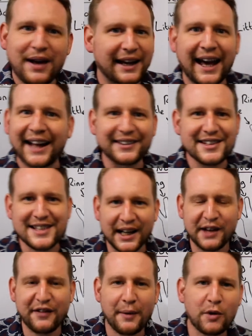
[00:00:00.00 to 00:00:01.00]
I can't decide
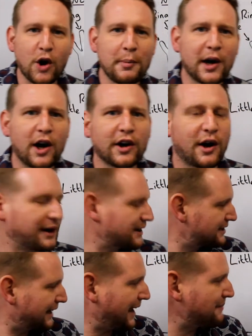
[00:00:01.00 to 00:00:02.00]
if I'm coming or going
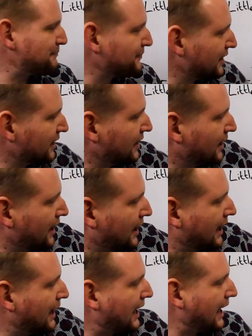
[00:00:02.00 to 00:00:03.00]
today.
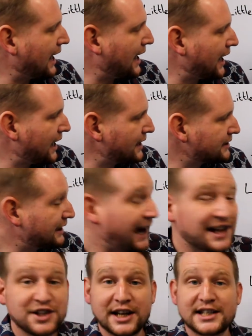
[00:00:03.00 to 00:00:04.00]
And the
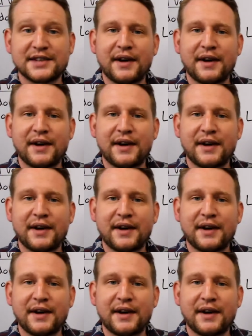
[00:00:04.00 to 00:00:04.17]
adjective